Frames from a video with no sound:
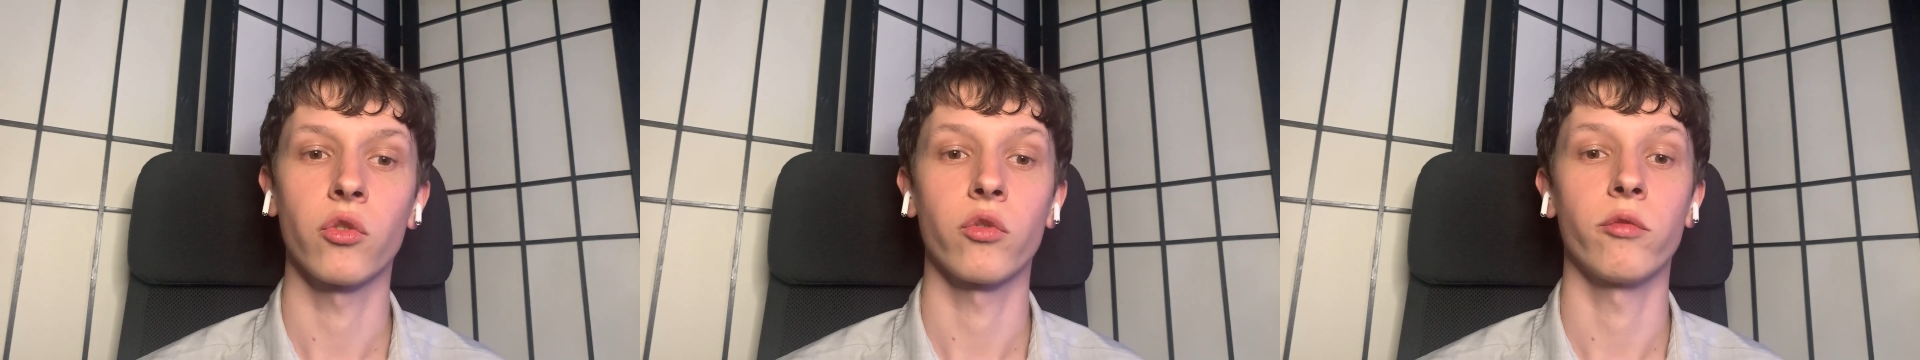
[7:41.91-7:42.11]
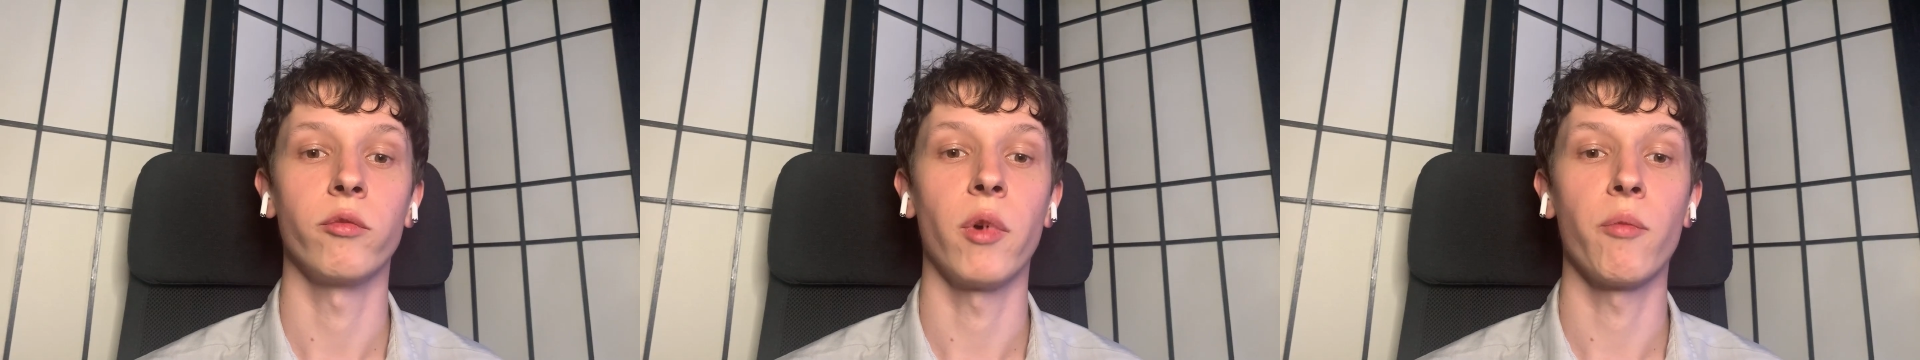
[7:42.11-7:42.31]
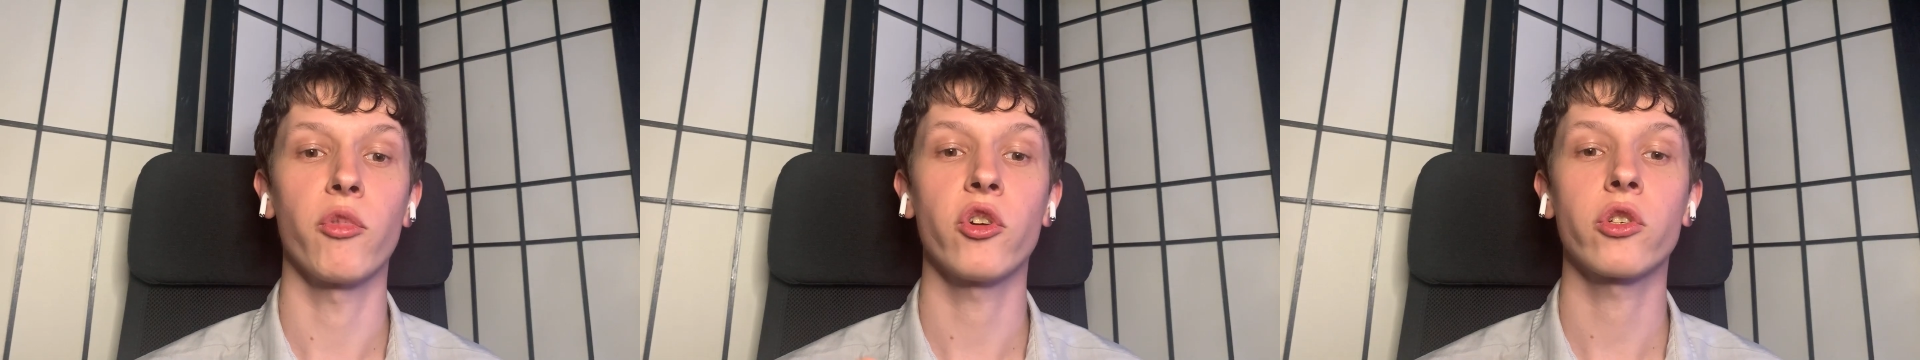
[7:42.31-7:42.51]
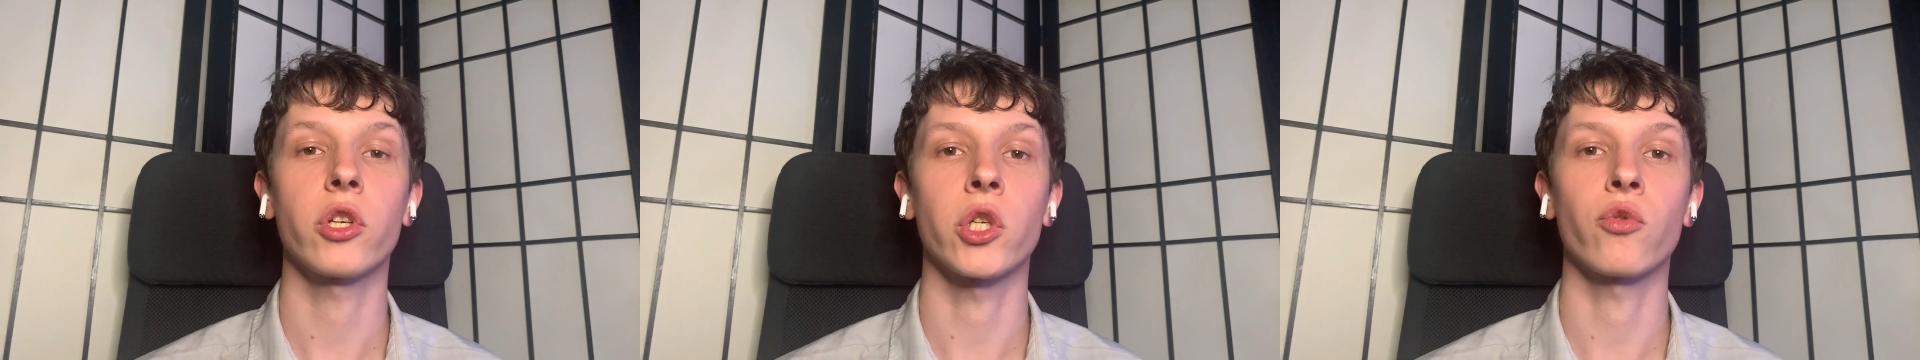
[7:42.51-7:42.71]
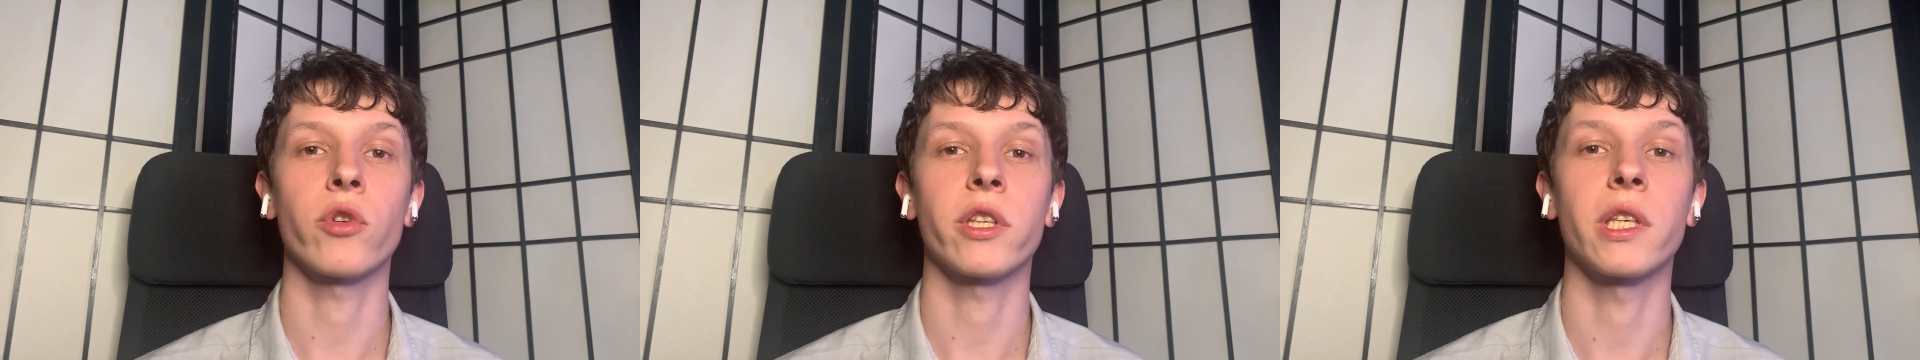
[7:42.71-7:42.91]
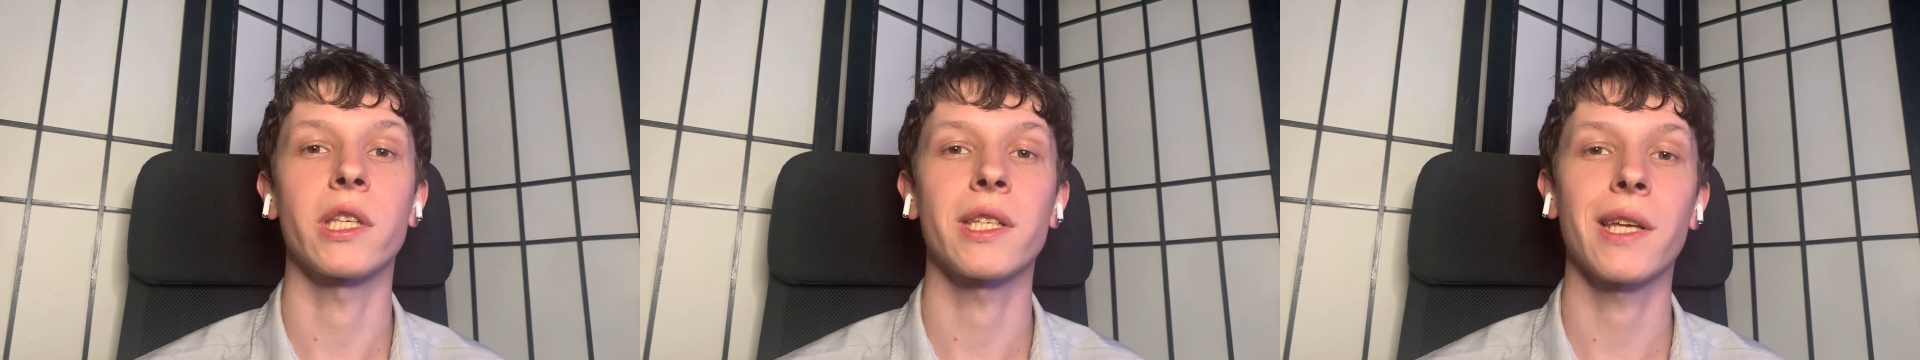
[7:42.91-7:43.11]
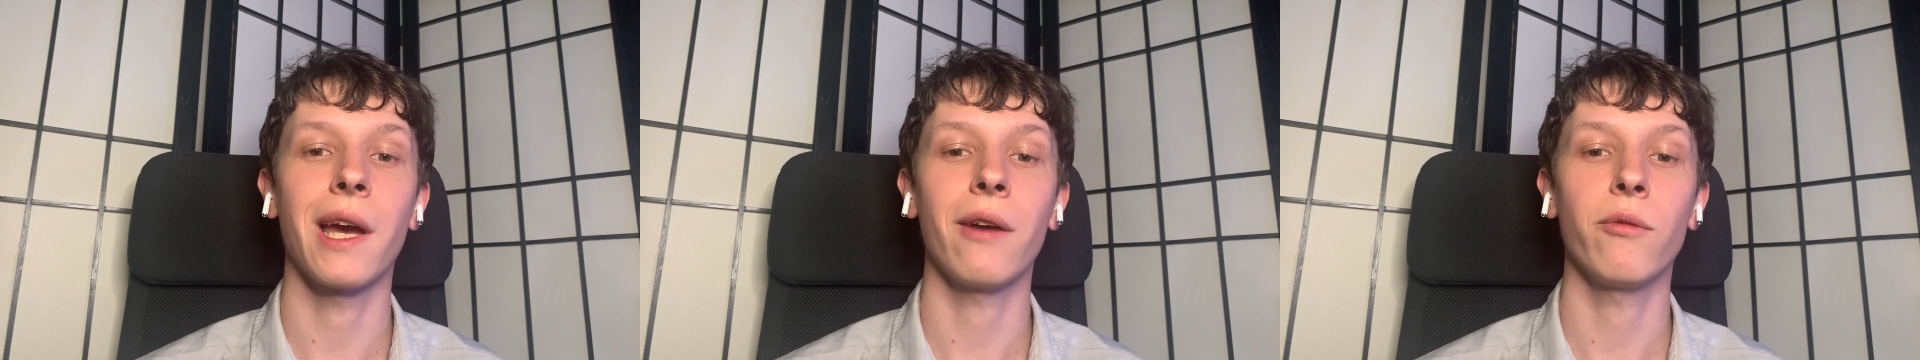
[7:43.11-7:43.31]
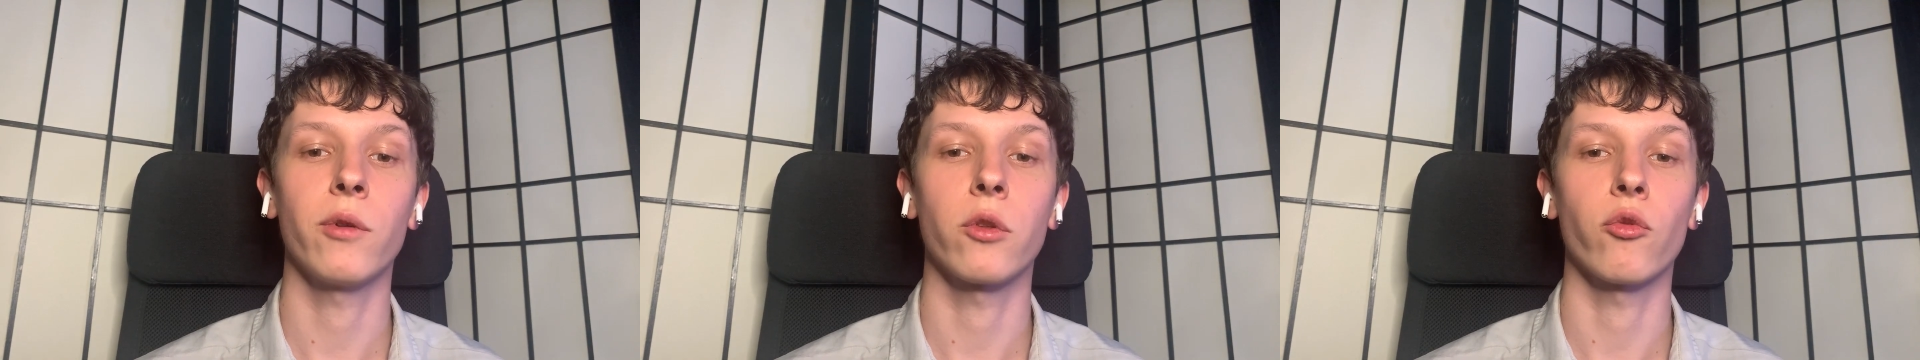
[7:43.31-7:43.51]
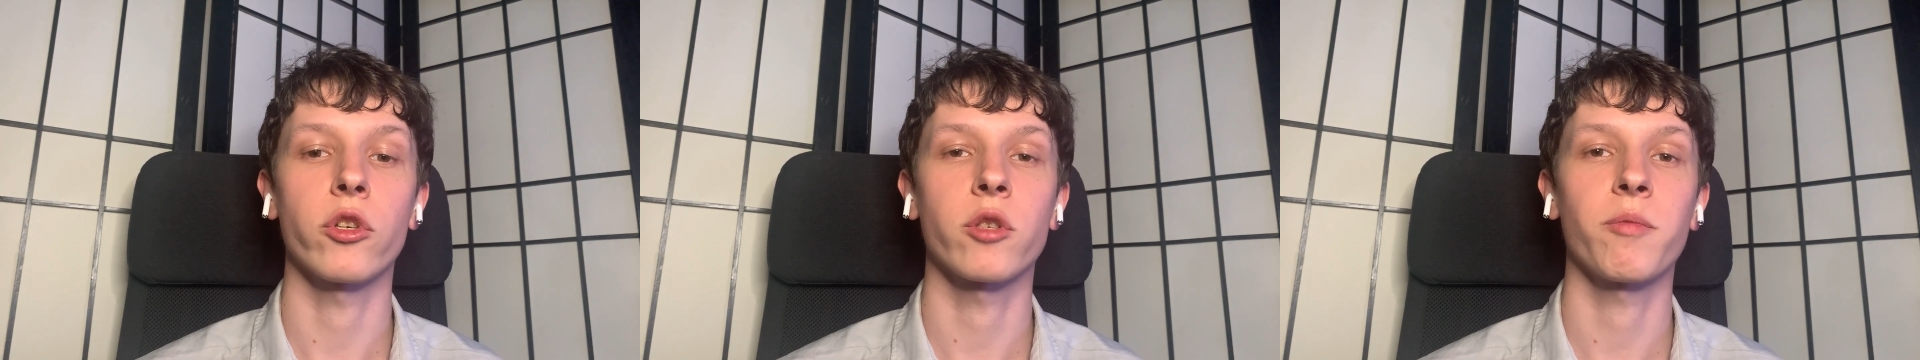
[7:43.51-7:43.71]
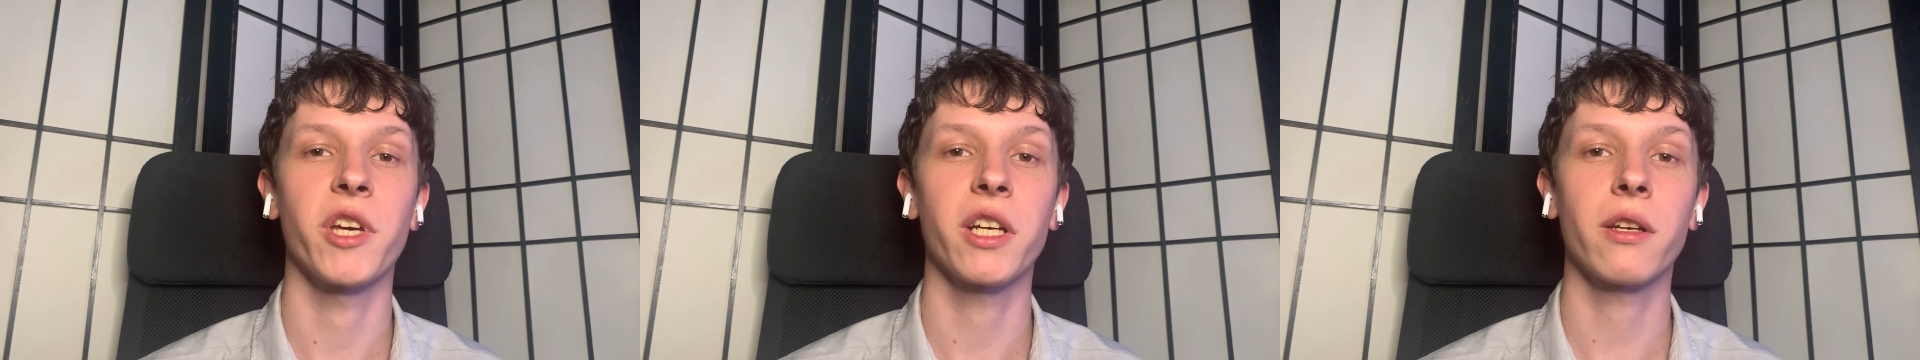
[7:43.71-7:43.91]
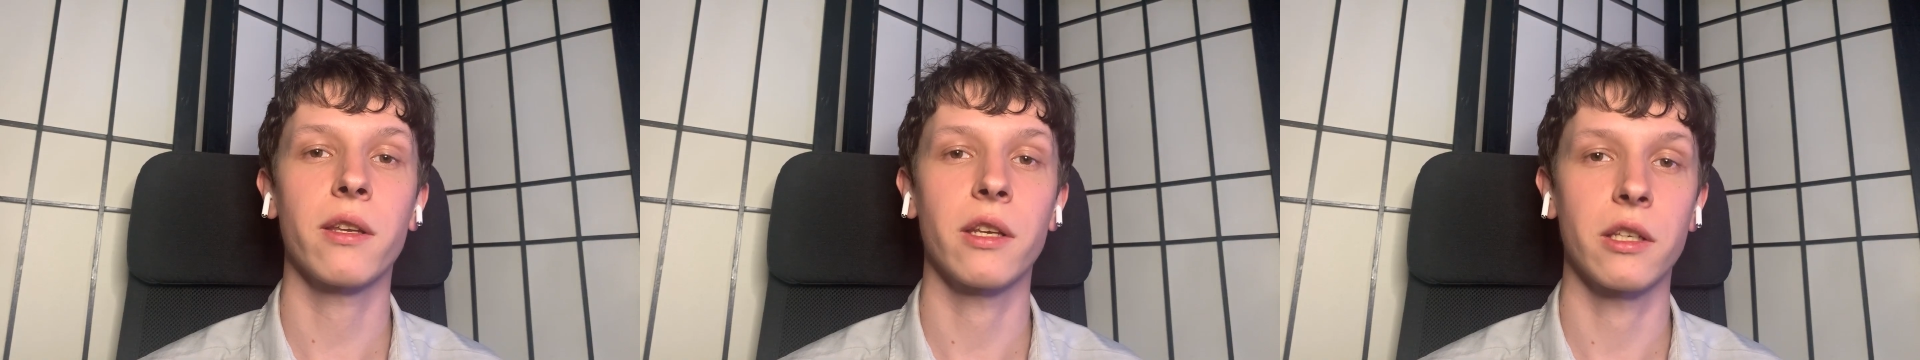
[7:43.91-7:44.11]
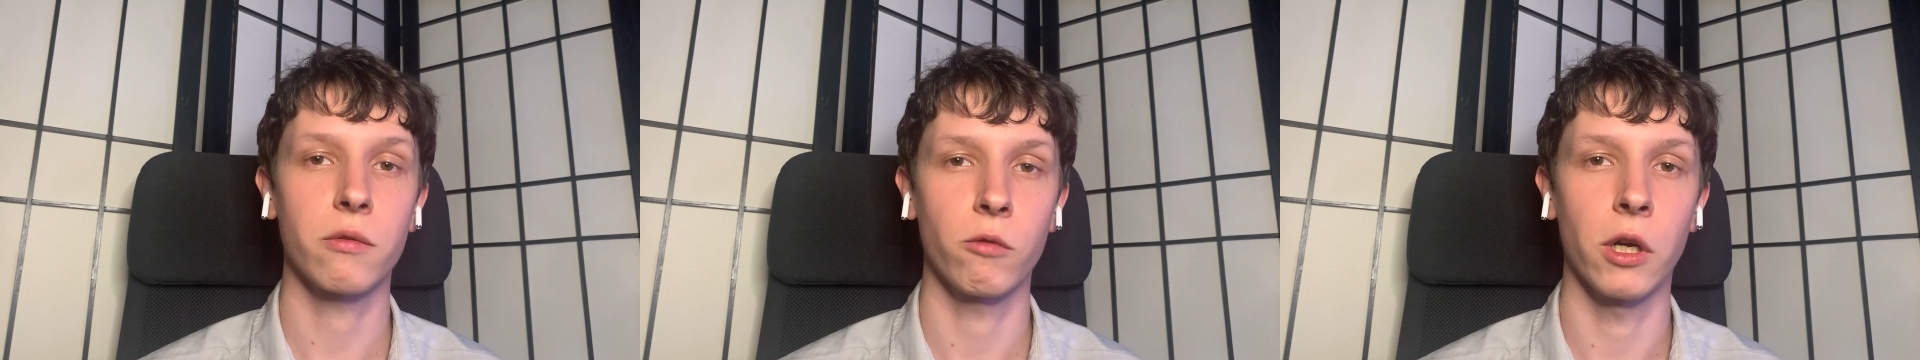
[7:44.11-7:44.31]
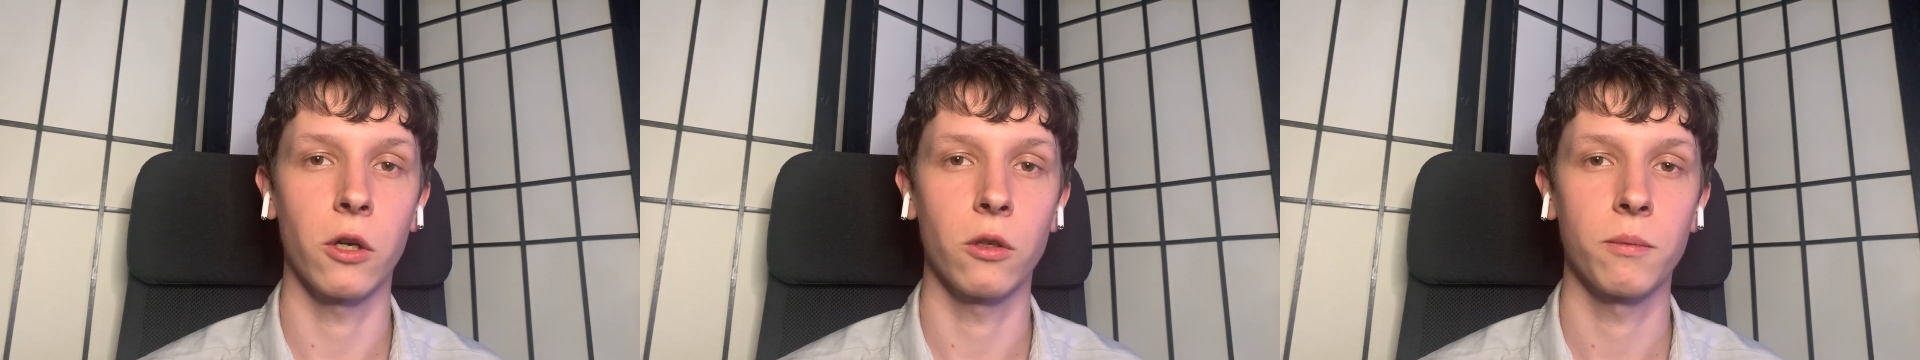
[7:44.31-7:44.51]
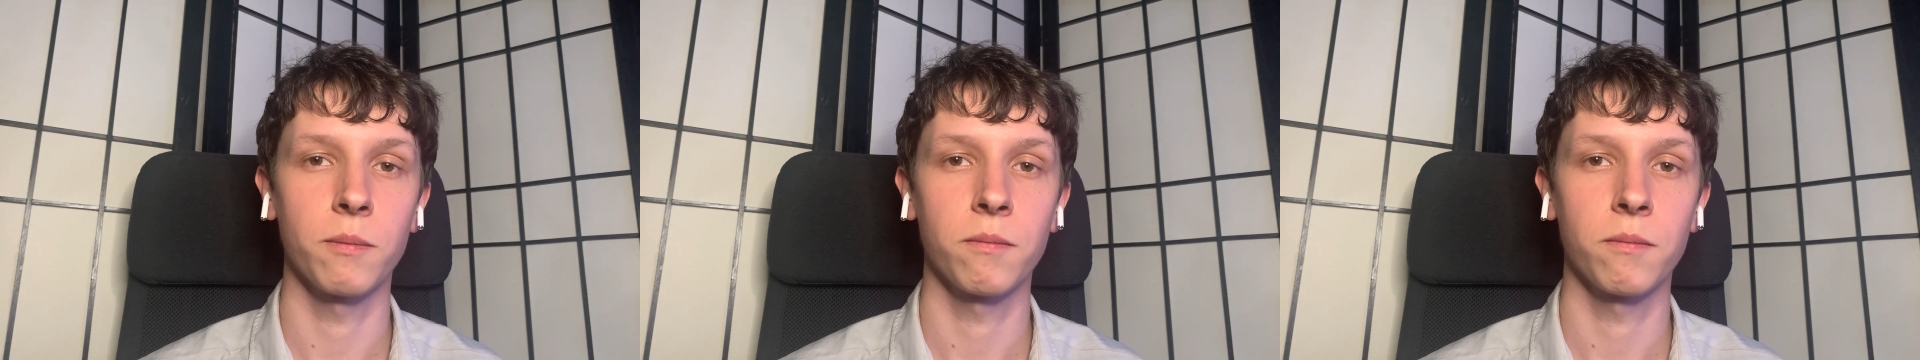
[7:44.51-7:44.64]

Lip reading: Remember to treat the staff with respect as well.